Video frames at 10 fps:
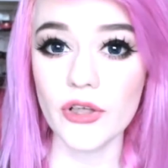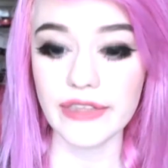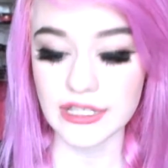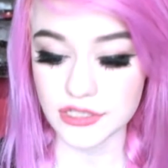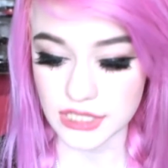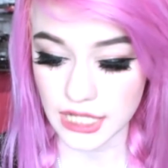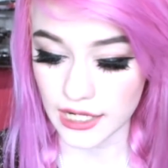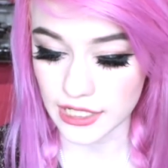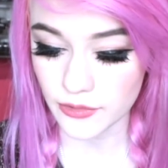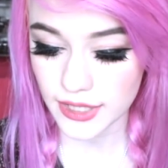one, that's just
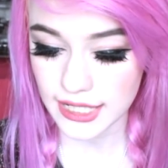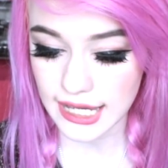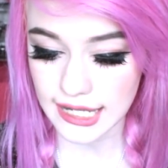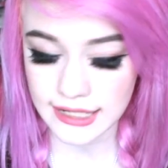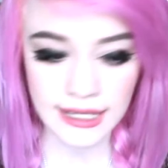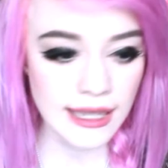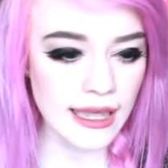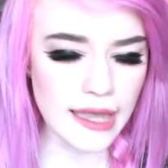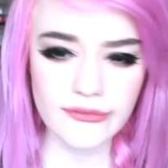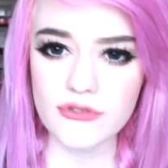Harley Quinn again.
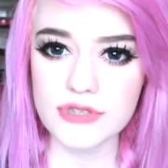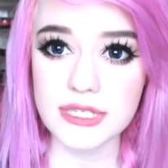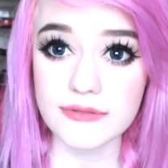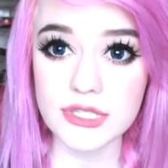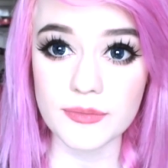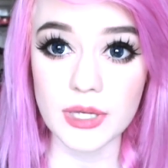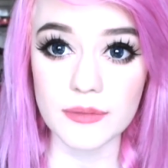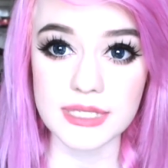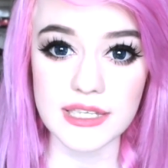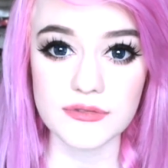Everyone seems to be
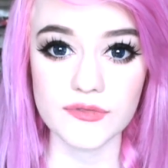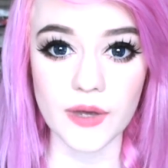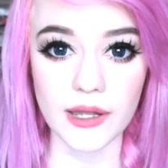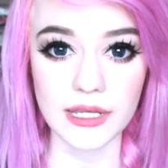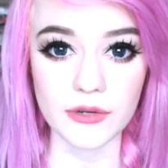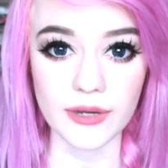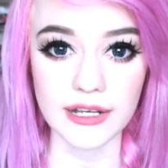obsessed with Harley Quinn